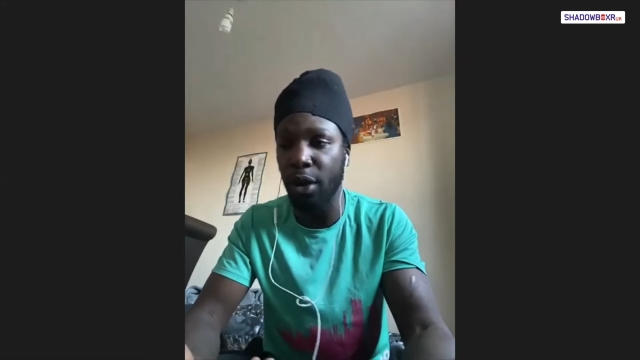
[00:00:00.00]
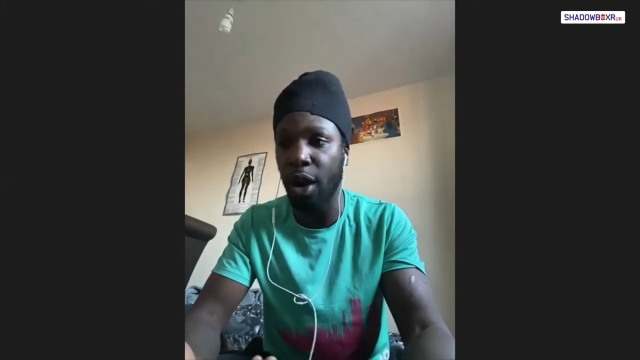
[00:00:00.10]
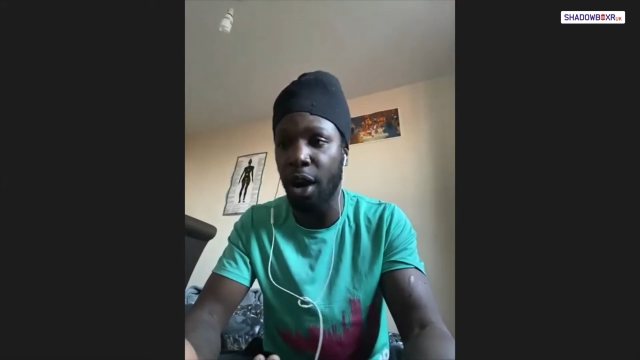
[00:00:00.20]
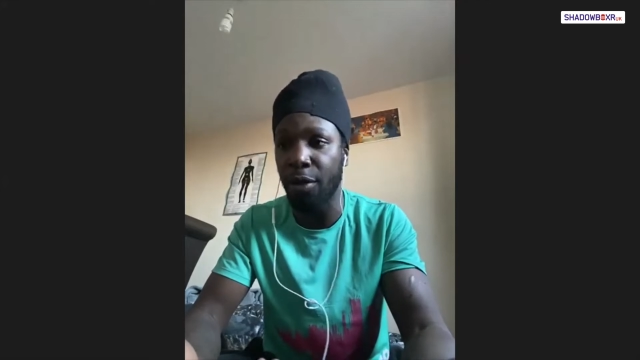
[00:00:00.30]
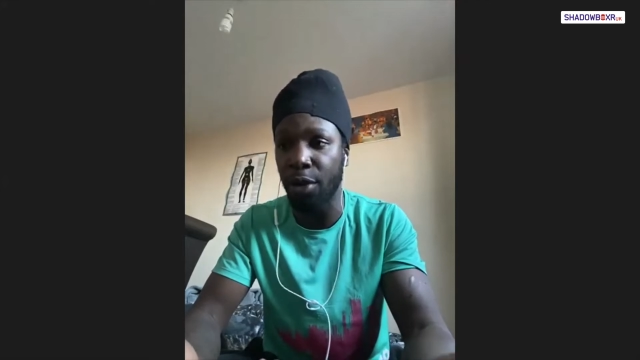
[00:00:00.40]

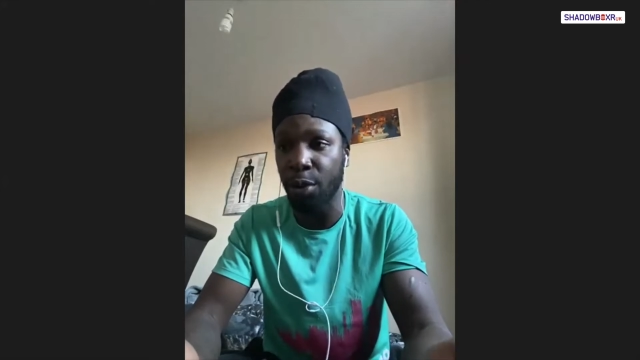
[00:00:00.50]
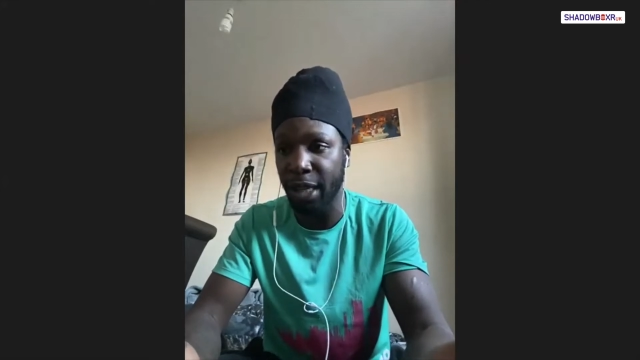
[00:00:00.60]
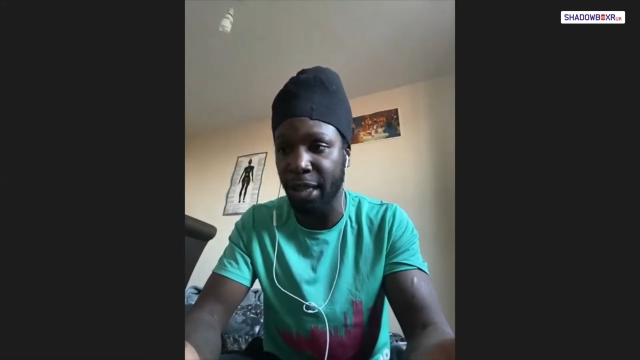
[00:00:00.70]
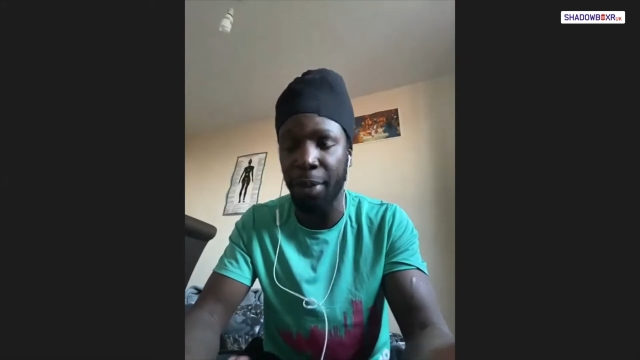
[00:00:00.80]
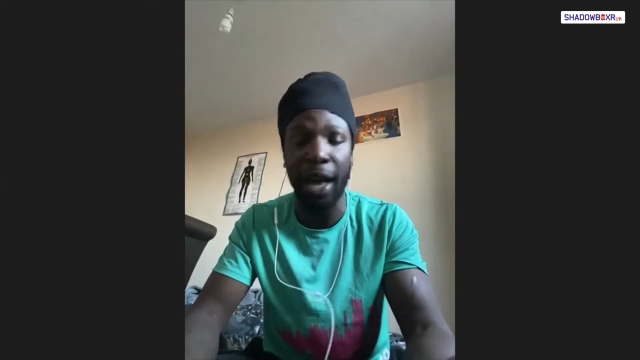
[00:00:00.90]
Ohara, which I
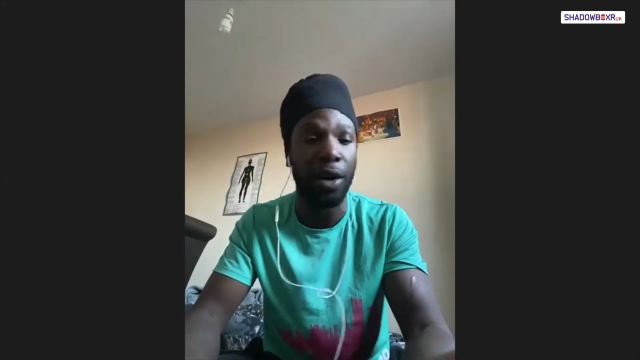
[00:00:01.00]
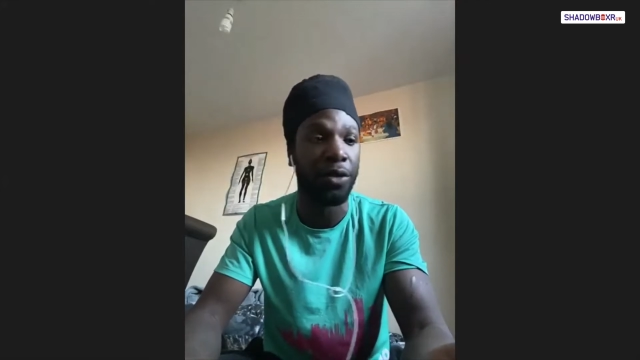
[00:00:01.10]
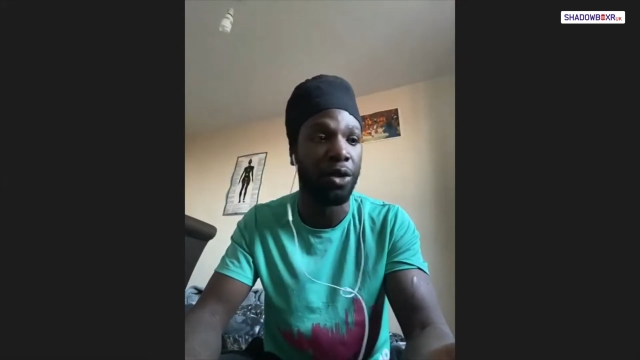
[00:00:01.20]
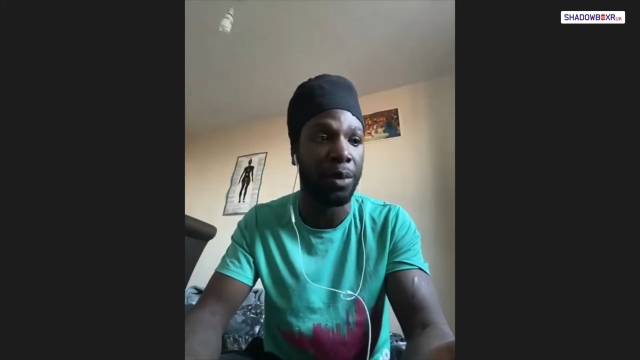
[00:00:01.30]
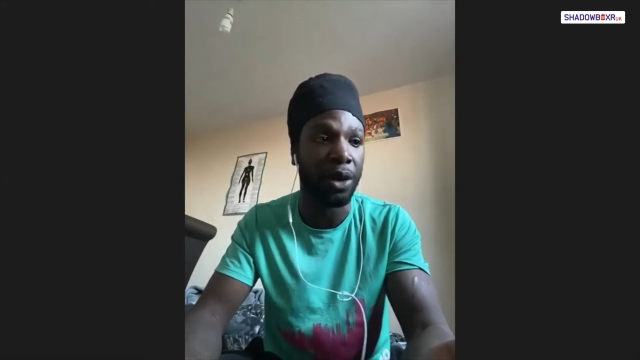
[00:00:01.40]
take my hat off
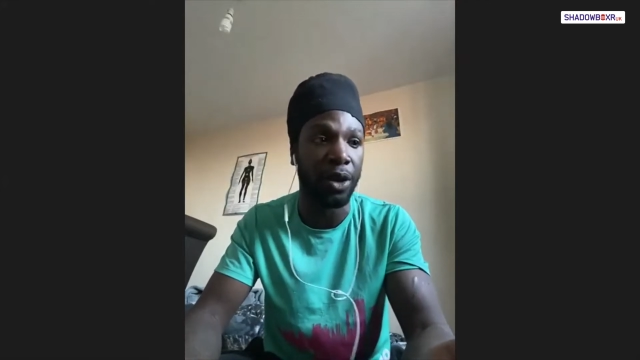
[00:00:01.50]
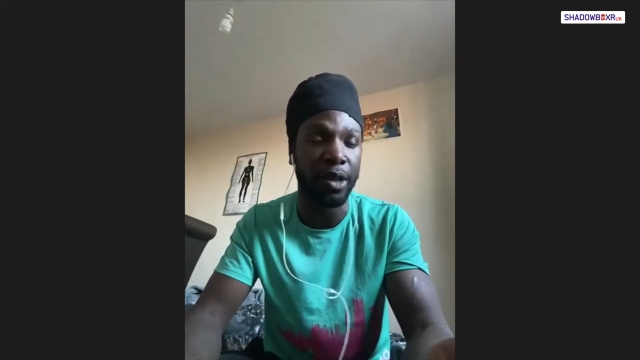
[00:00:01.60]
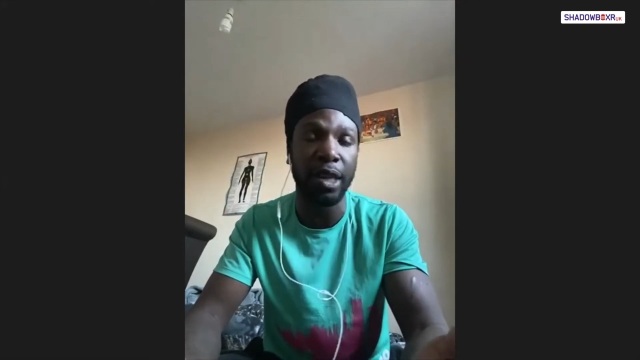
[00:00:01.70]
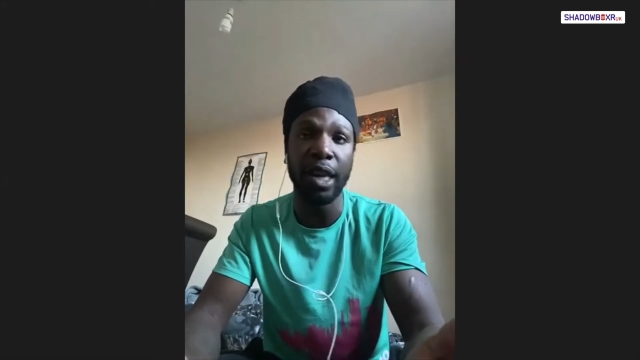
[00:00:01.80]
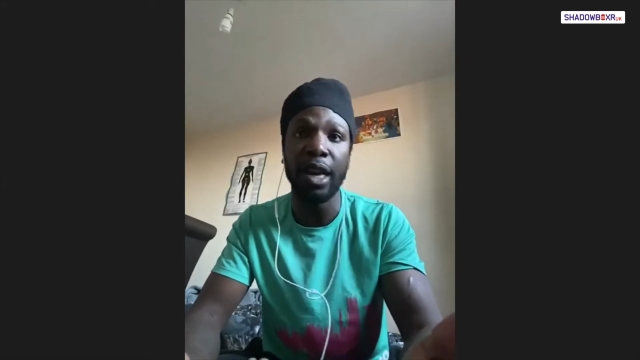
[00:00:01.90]
to him because
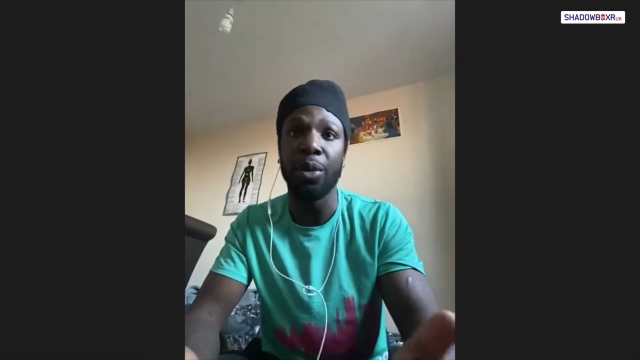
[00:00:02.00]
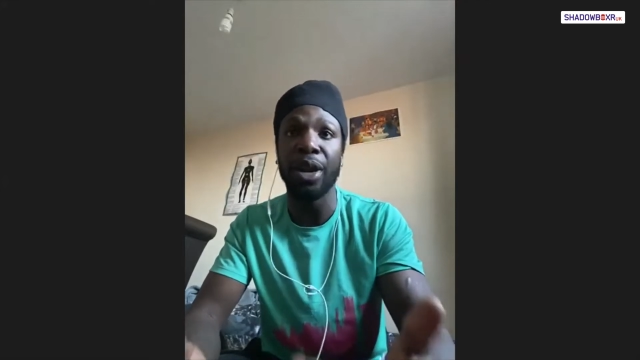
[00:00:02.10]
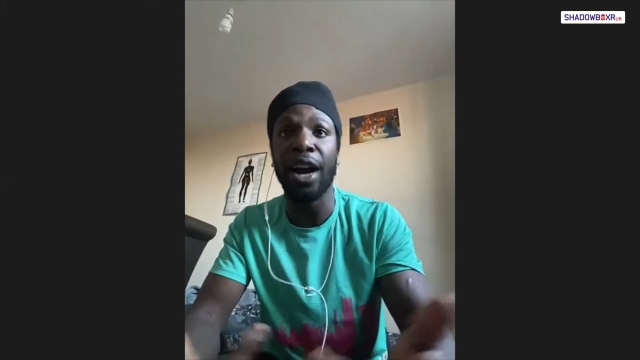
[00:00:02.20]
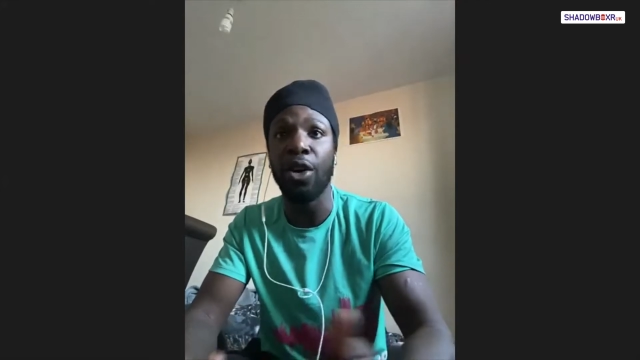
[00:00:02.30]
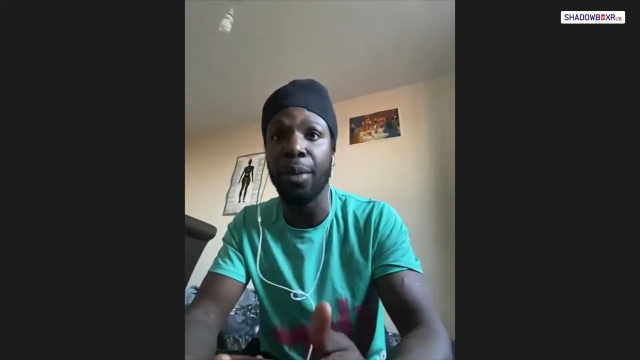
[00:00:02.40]
when I
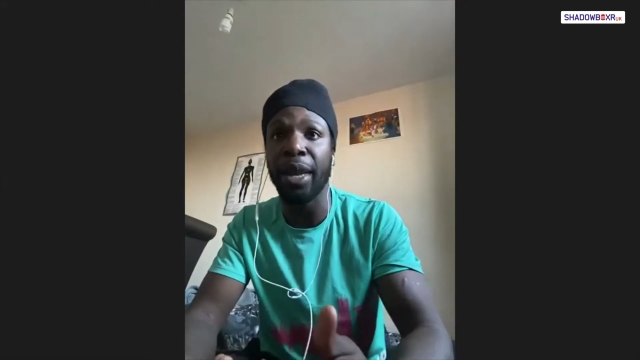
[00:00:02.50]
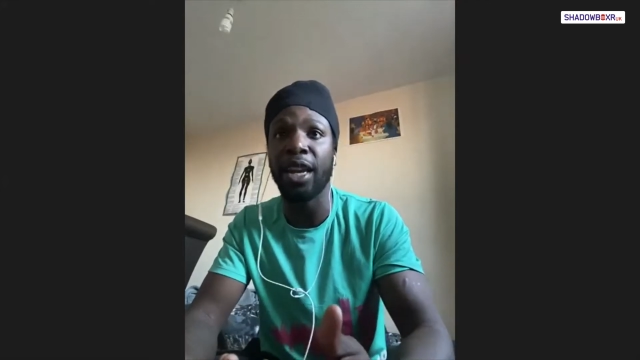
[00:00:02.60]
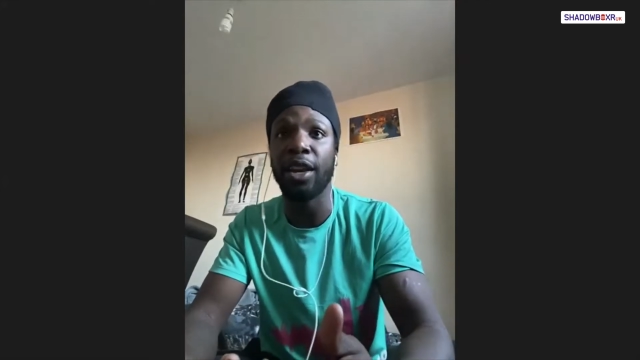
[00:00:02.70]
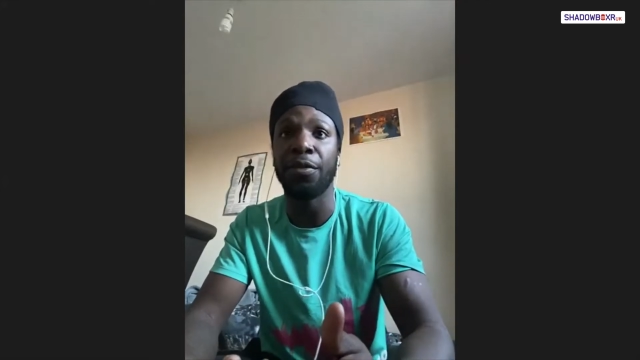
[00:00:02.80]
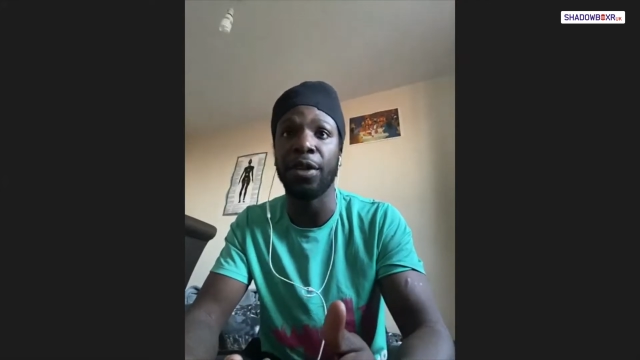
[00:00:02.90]
got him at the end of
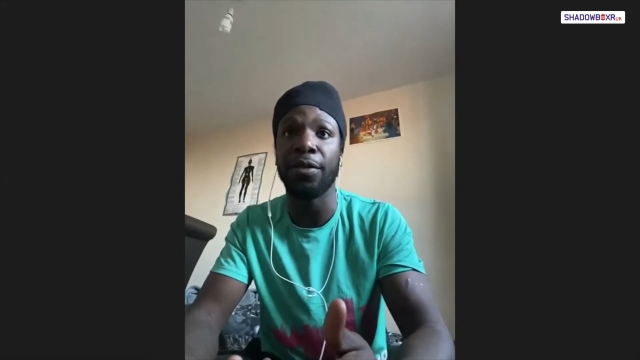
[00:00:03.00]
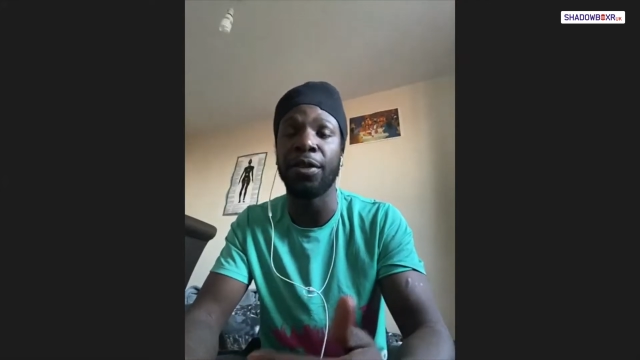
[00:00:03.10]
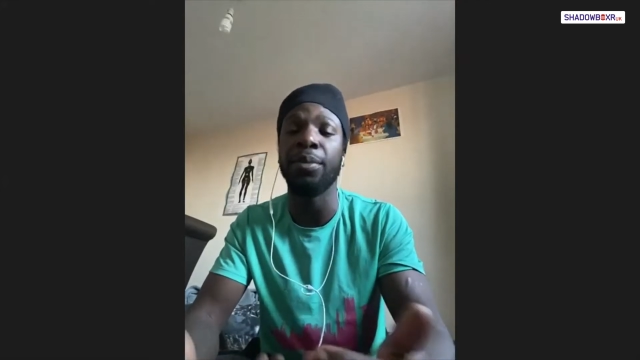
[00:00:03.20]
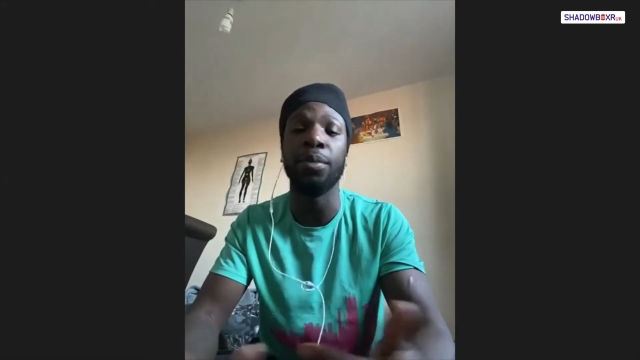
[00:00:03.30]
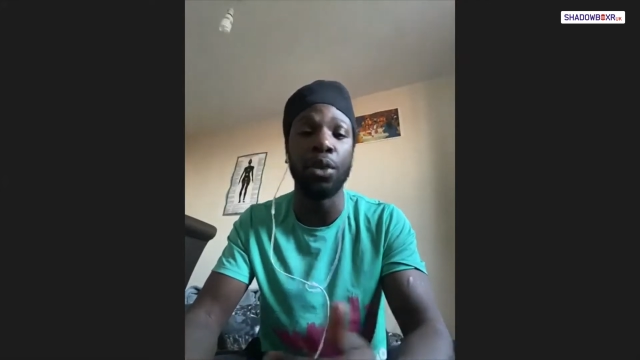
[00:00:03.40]
the fifth,
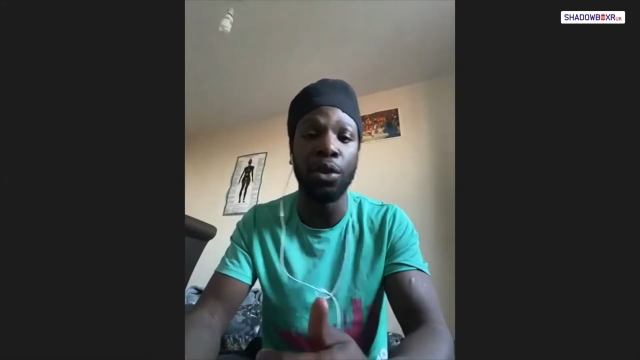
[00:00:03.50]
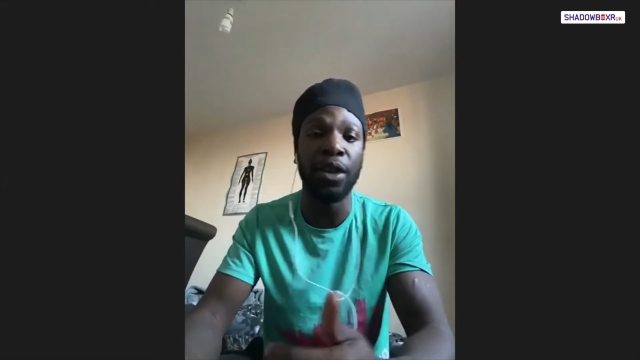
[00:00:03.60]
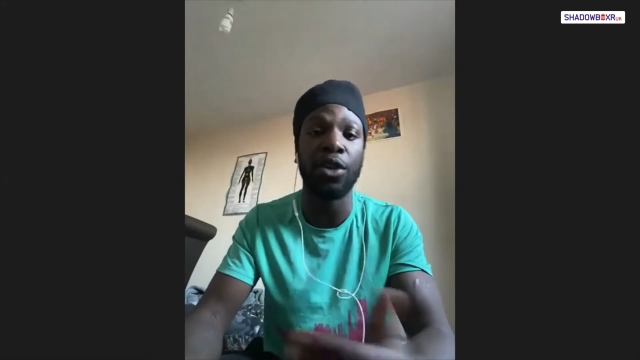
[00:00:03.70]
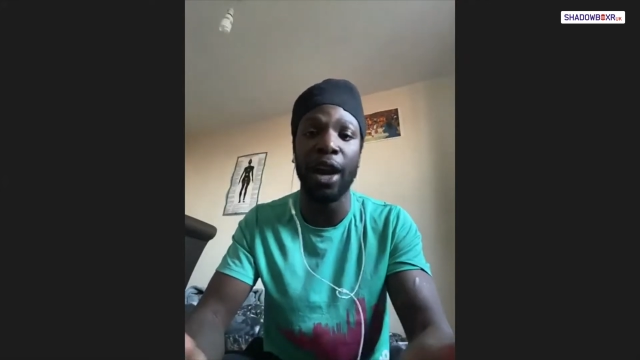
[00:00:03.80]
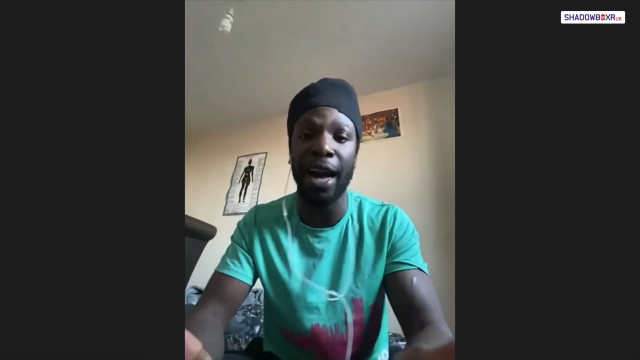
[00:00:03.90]
he moved, he
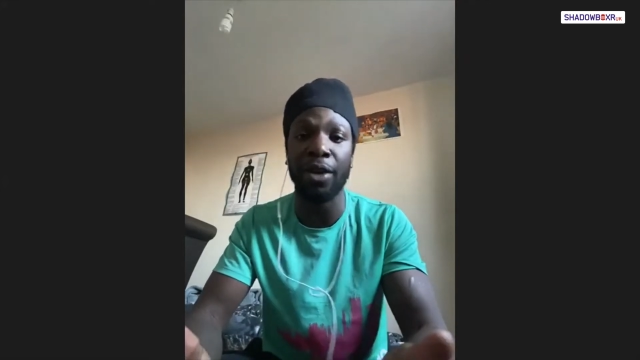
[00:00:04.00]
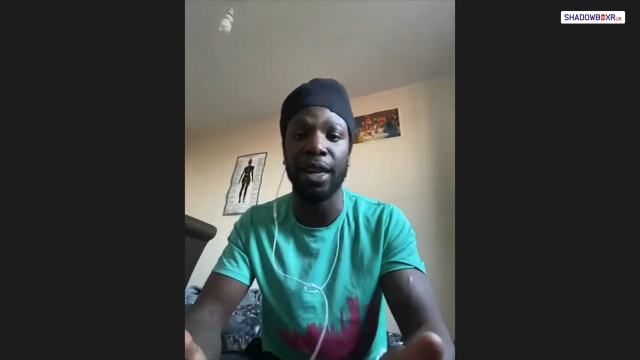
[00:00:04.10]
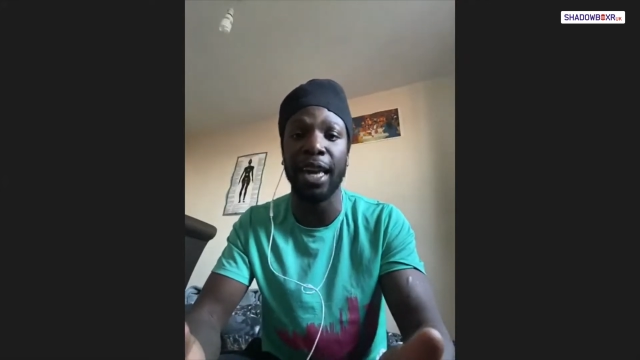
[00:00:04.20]
got out there.